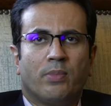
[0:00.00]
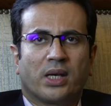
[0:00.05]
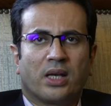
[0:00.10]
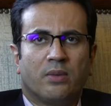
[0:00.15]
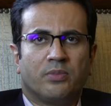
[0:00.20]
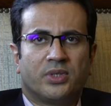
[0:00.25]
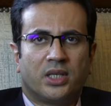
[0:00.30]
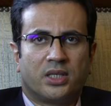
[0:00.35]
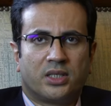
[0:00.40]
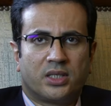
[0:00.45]

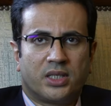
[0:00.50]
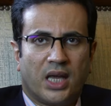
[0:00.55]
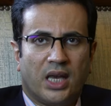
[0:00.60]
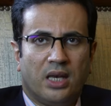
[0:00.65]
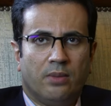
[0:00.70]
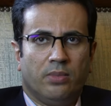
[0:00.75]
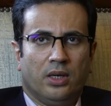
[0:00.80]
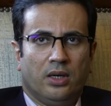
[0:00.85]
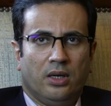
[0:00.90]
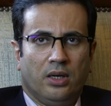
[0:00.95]
Program becomes
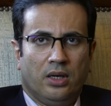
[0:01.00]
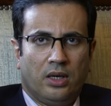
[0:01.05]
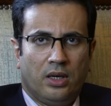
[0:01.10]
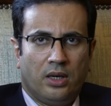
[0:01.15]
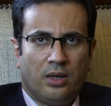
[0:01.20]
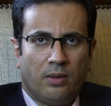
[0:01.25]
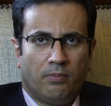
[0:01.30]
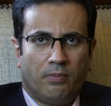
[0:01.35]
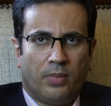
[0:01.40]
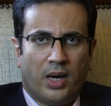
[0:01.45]

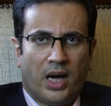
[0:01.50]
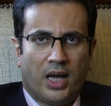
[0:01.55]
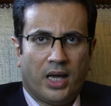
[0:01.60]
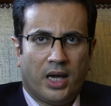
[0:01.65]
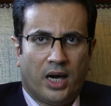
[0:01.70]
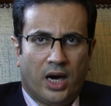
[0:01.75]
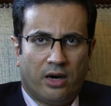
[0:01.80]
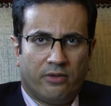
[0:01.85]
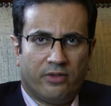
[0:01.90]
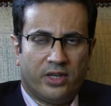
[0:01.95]
sustainable
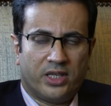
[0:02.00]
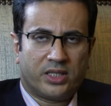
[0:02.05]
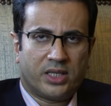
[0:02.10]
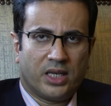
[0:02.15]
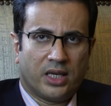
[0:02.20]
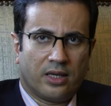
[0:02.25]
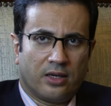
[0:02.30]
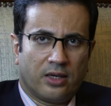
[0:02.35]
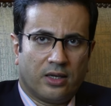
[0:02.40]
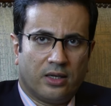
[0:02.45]
by
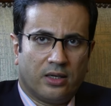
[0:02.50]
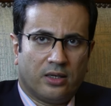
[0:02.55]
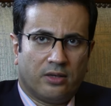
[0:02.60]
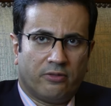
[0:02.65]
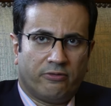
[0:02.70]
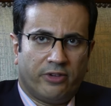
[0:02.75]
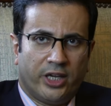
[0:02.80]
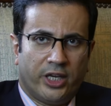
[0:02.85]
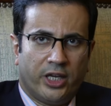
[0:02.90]
harvesting